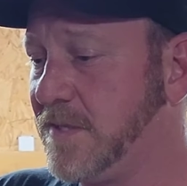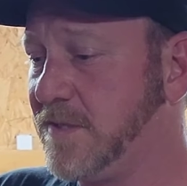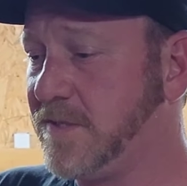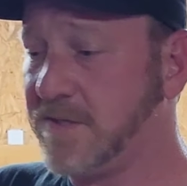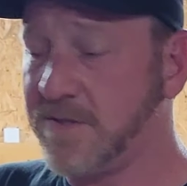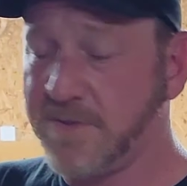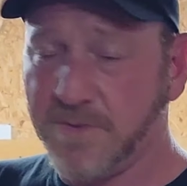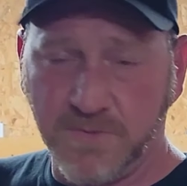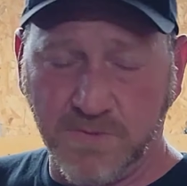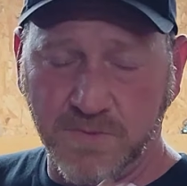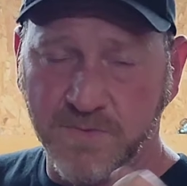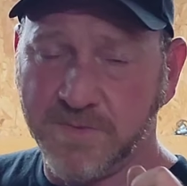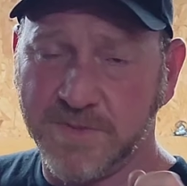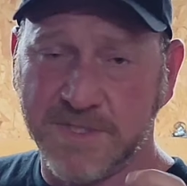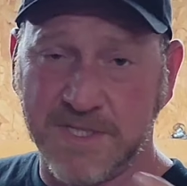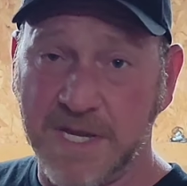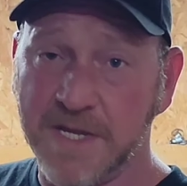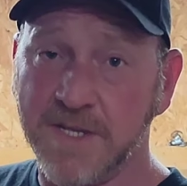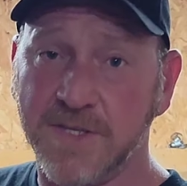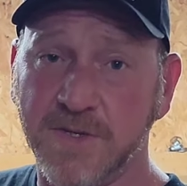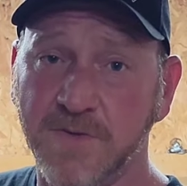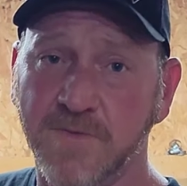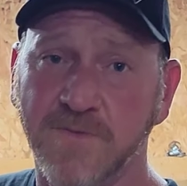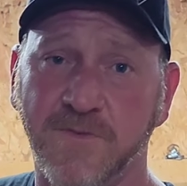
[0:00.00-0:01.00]
So
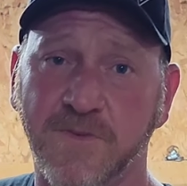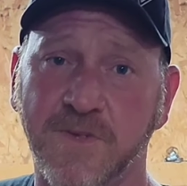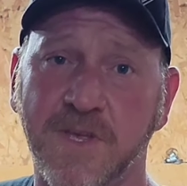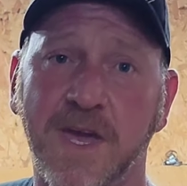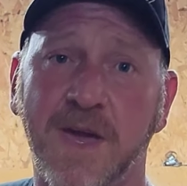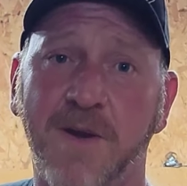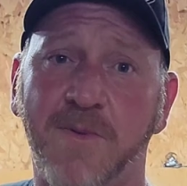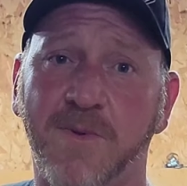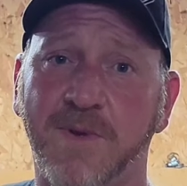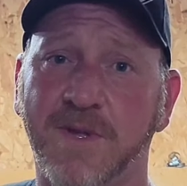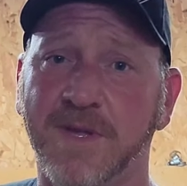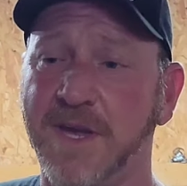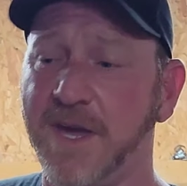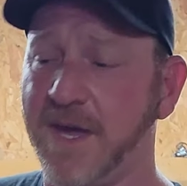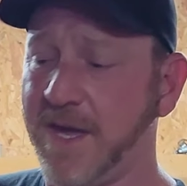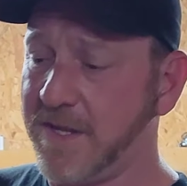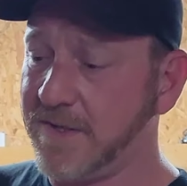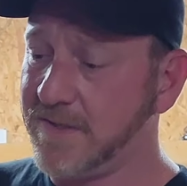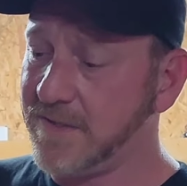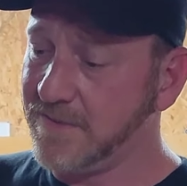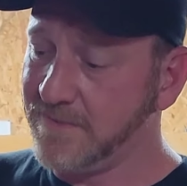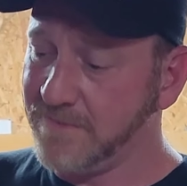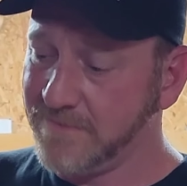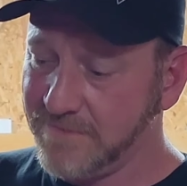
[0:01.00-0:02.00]
stay tuned for that one,
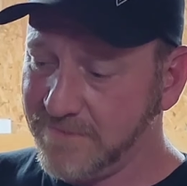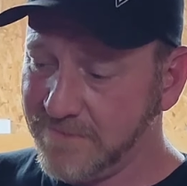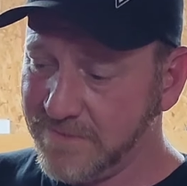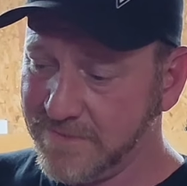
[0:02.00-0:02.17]
guys,